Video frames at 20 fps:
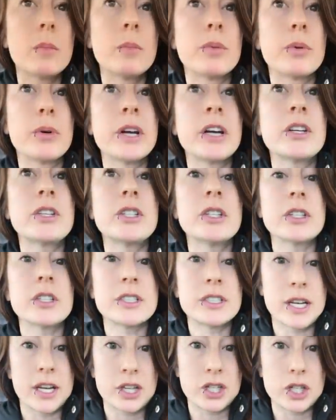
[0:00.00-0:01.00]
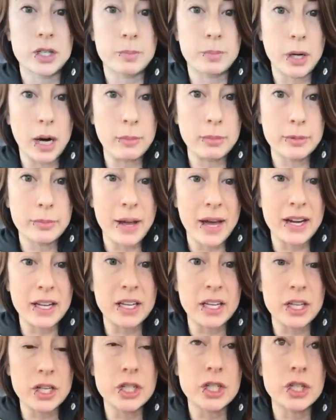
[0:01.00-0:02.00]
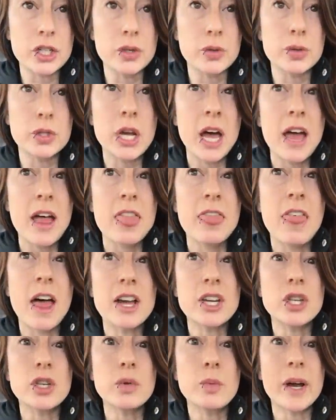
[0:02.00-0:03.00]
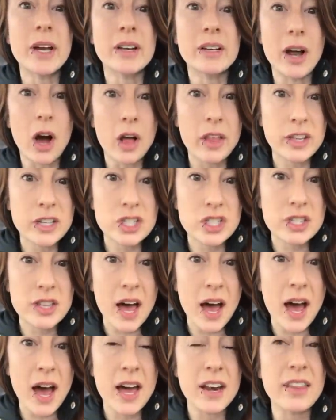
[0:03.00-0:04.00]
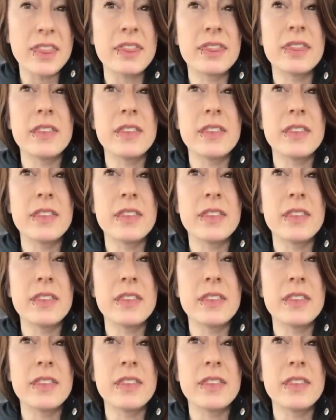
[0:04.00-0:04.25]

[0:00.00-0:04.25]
bring to your attention problematic issues that you acknowledge that